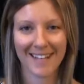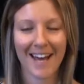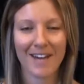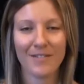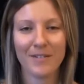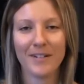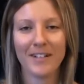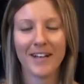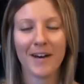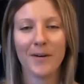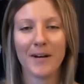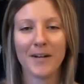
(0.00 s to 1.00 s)
Hi everyone,
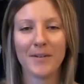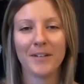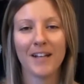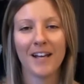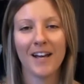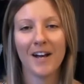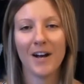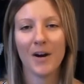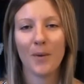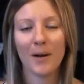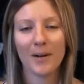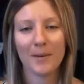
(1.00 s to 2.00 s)
how are you?
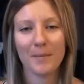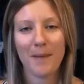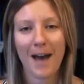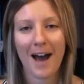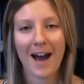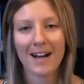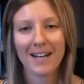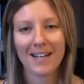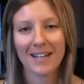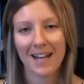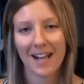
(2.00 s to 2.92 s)
Welcome back.